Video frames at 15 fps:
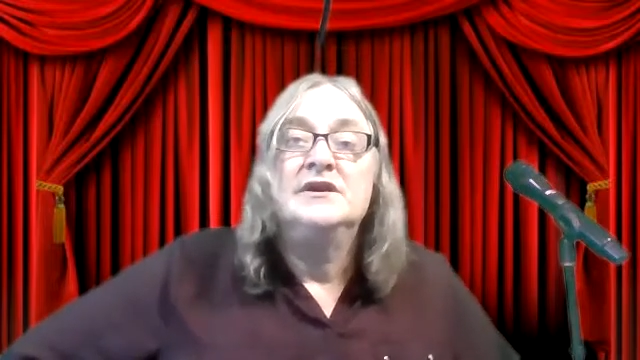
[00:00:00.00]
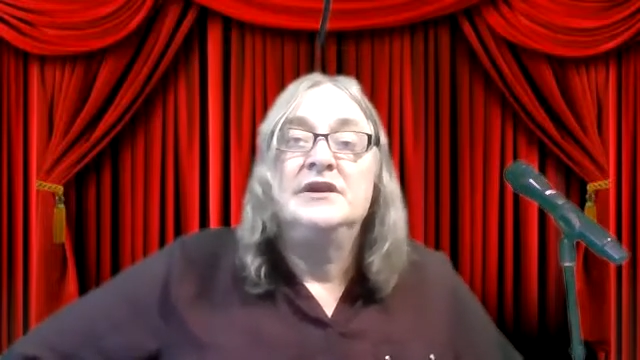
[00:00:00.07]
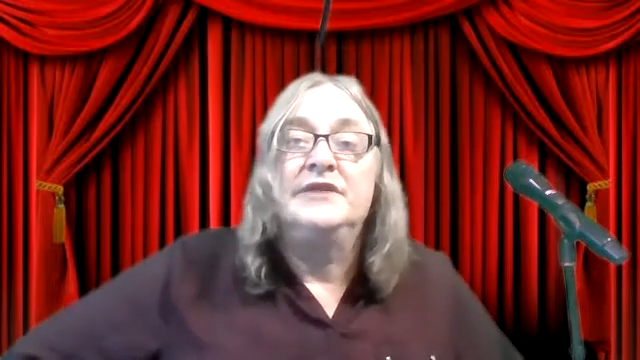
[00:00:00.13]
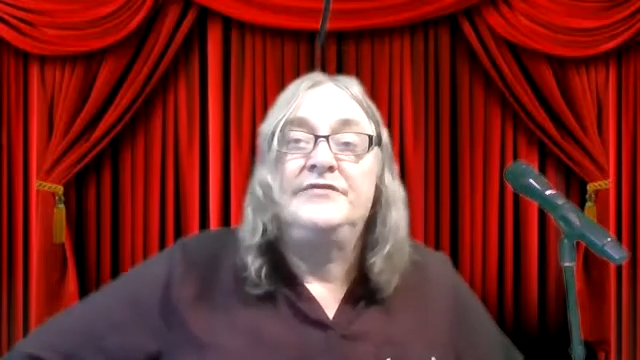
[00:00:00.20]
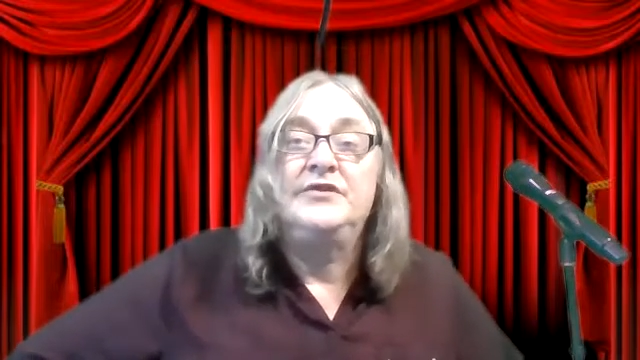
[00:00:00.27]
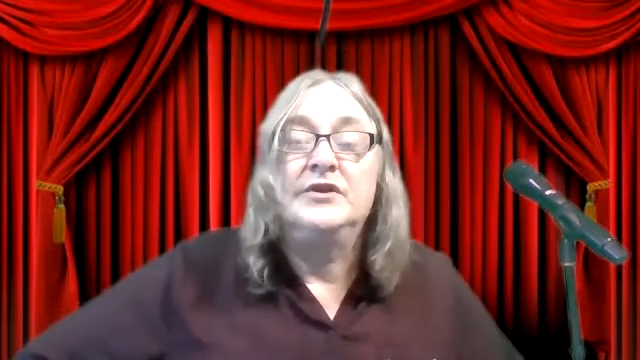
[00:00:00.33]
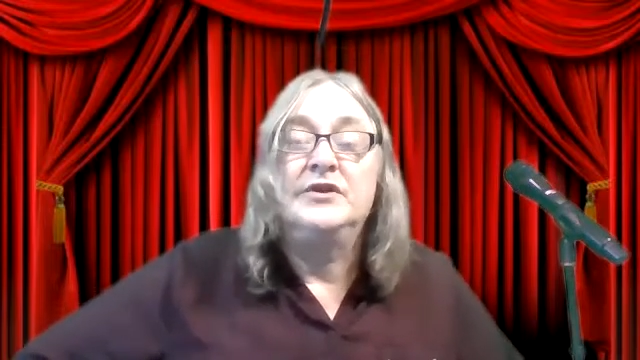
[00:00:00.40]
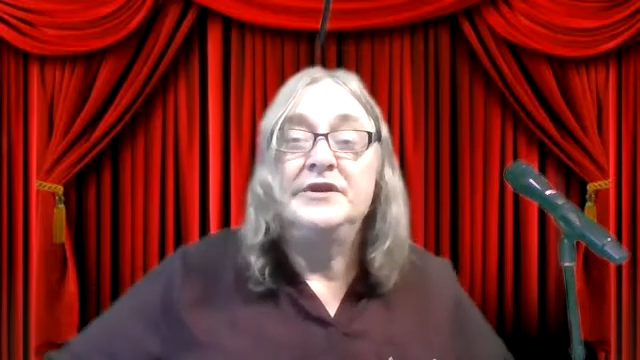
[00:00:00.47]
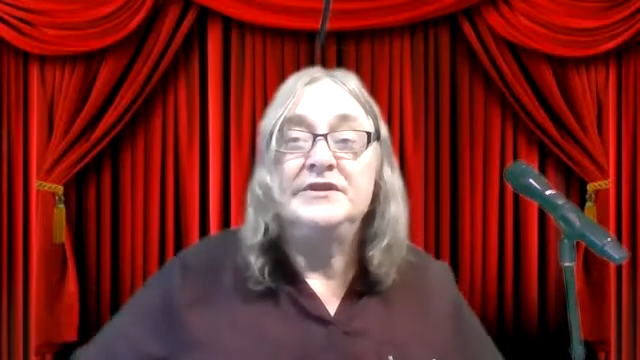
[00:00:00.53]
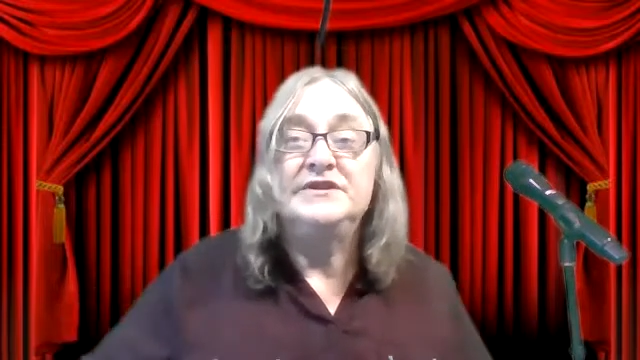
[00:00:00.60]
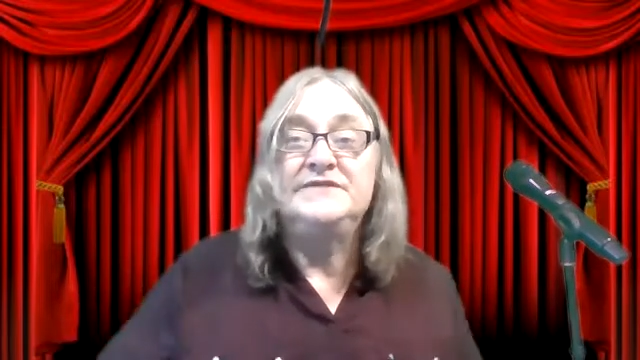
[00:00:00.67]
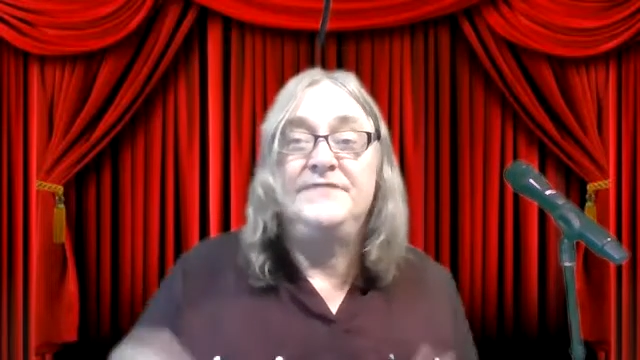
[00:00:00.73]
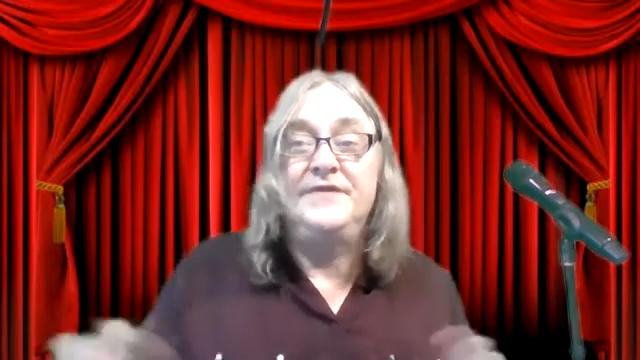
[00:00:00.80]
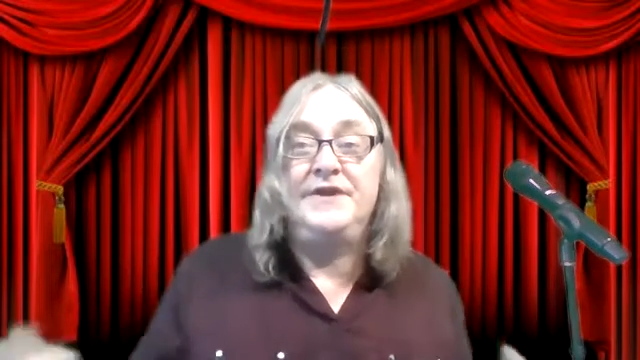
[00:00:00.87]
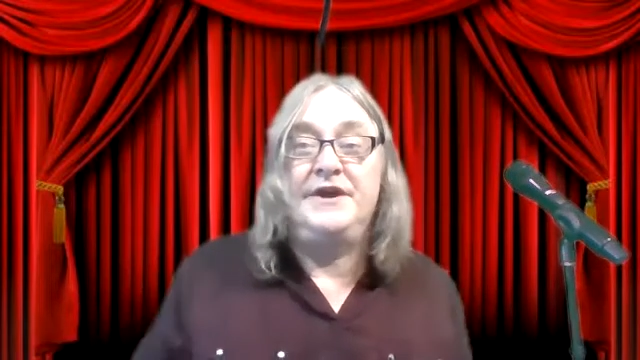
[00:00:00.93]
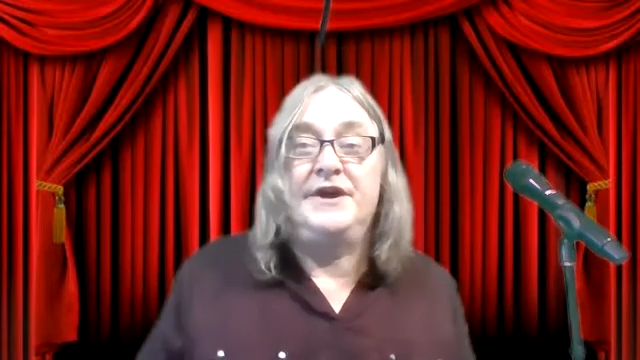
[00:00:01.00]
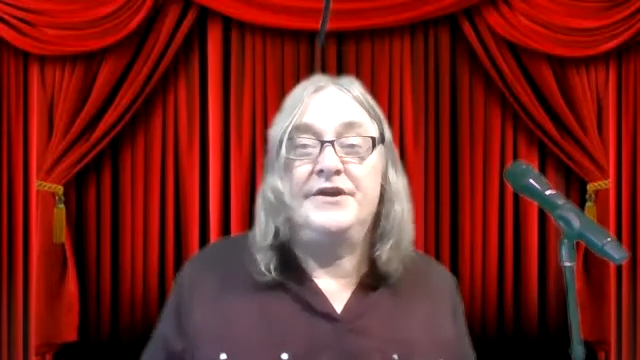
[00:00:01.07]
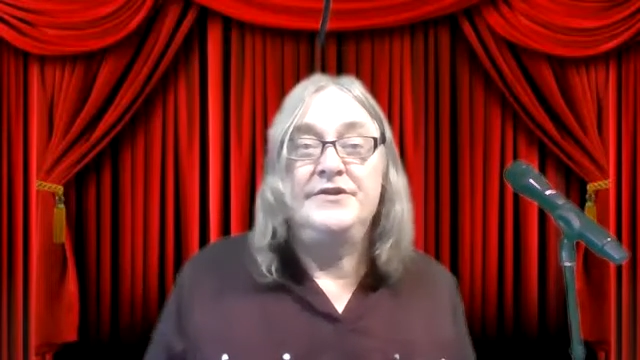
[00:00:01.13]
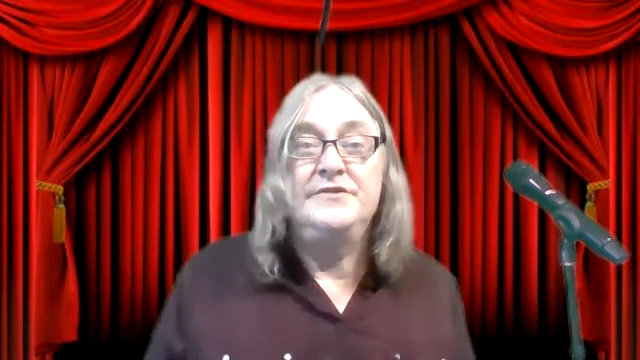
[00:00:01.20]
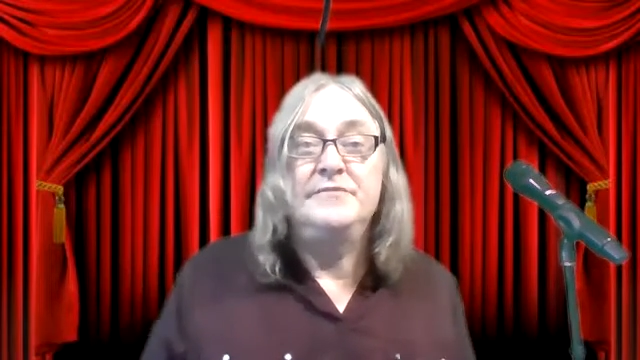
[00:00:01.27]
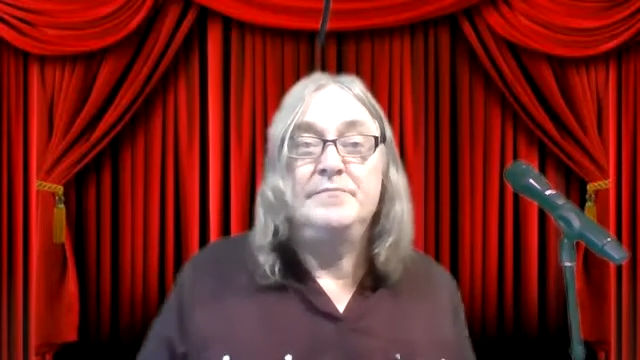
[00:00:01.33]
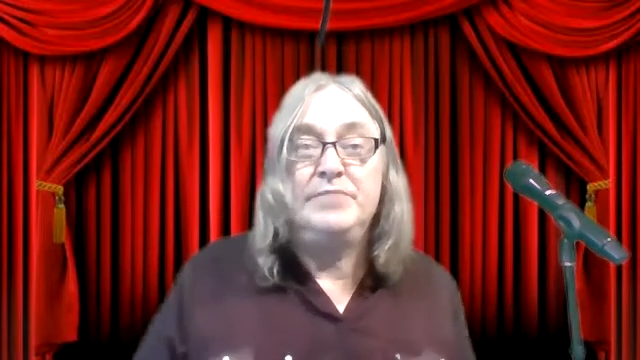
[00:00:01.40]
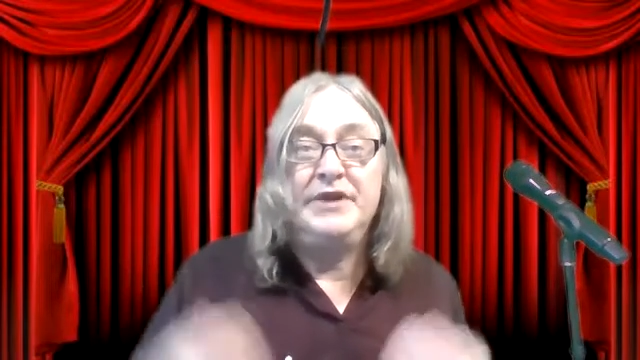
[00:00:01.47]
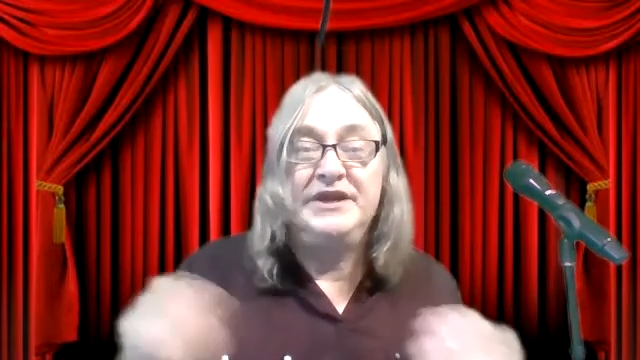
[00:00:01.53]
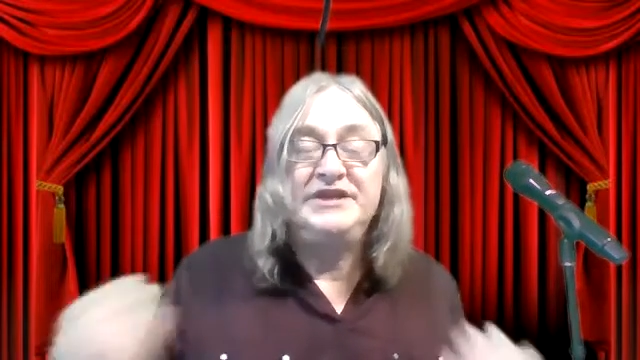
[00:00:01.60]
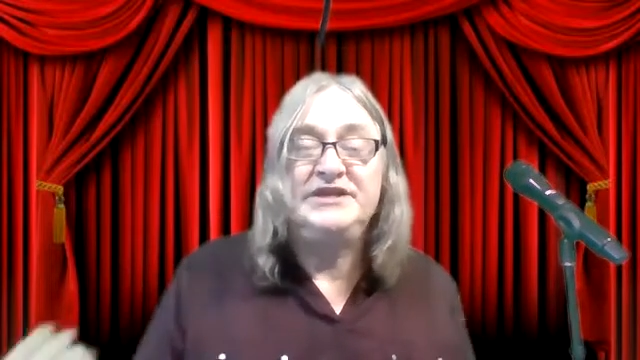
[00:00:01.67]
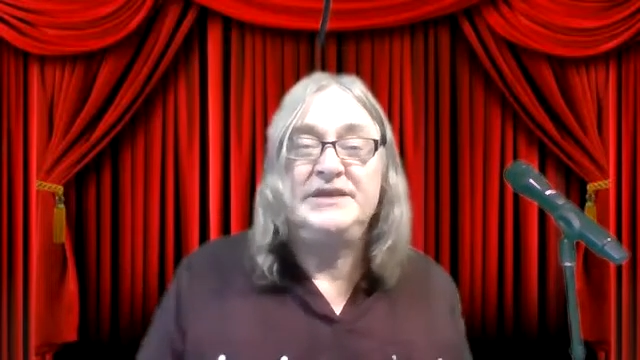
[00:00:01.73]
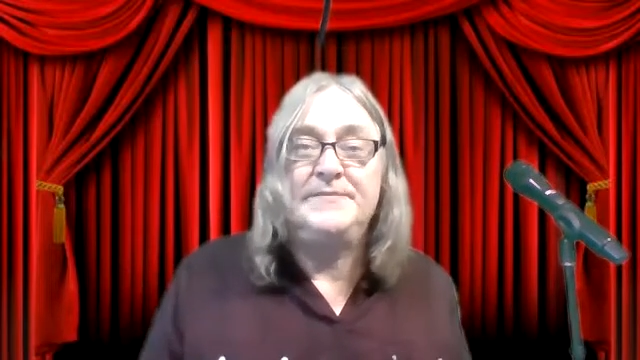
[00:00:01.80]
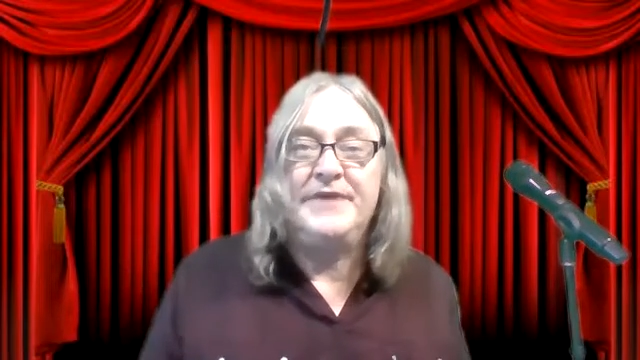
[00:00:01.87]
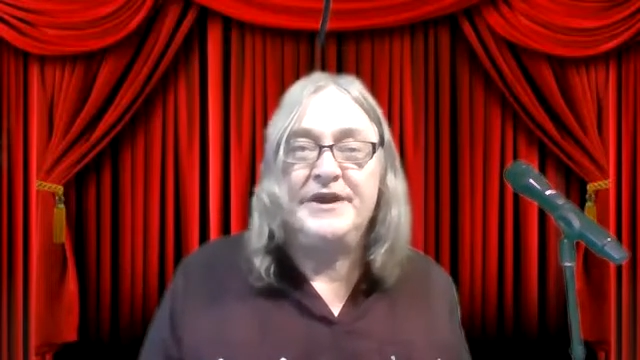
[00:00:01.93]
If you like this video, please
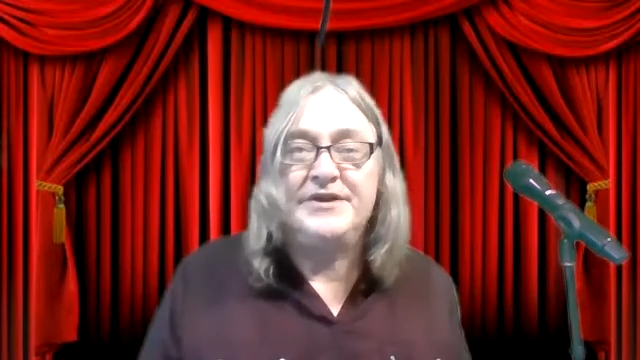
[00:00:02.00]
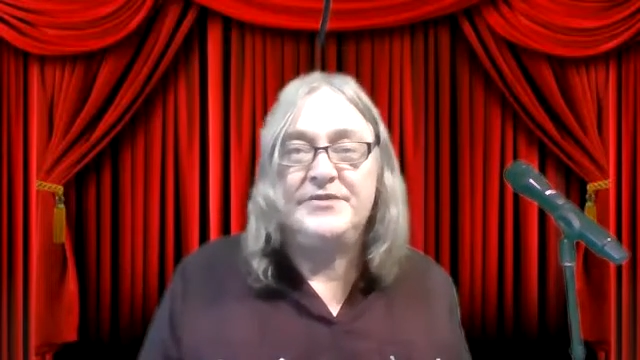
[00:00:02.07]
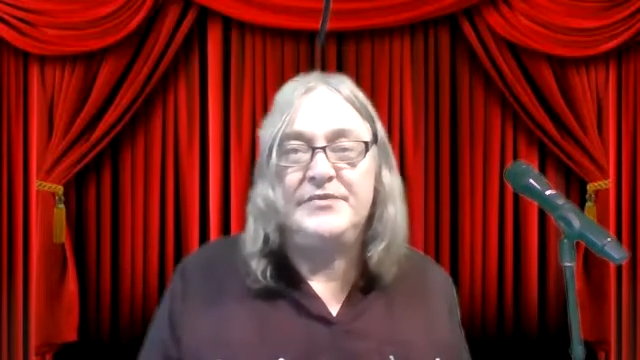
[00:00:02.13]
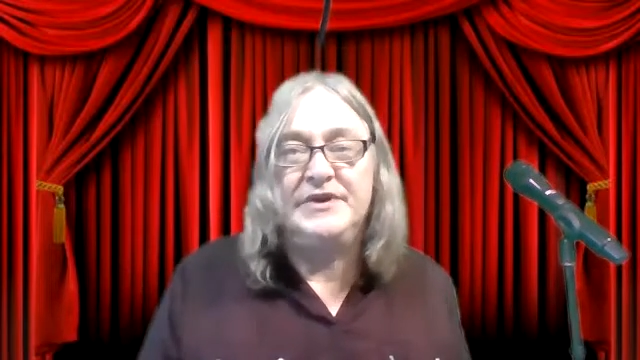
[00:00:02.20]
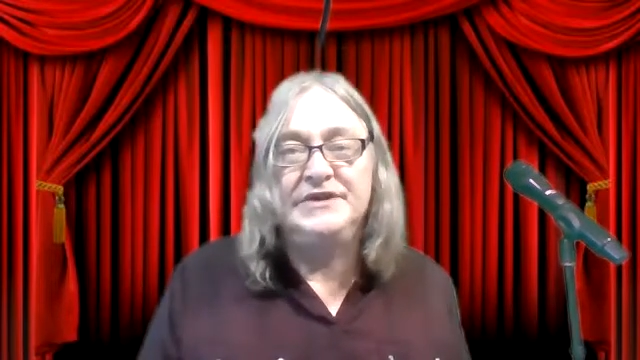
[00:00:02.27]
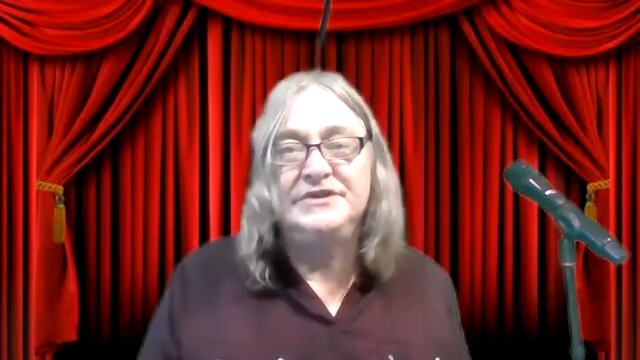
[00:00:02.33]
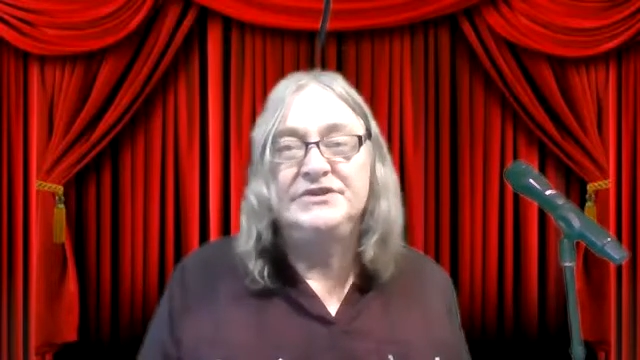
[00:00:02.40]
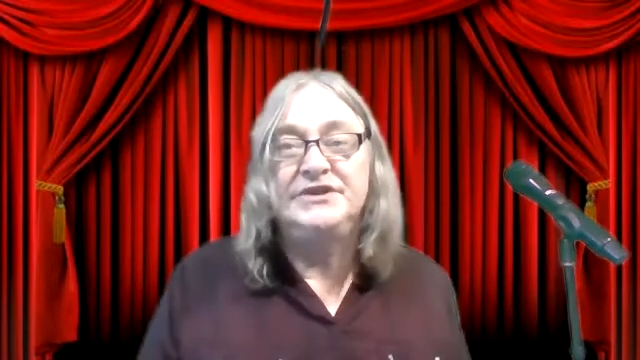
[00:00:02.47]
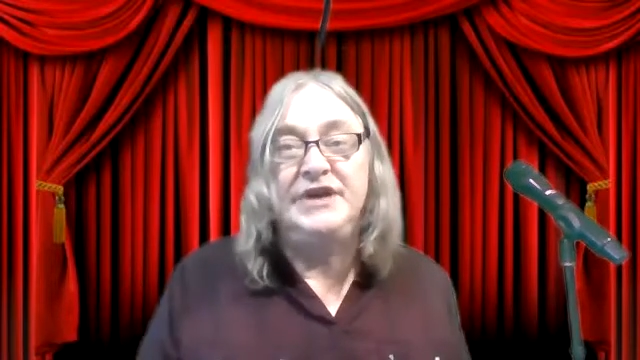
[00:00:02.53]
see my other ones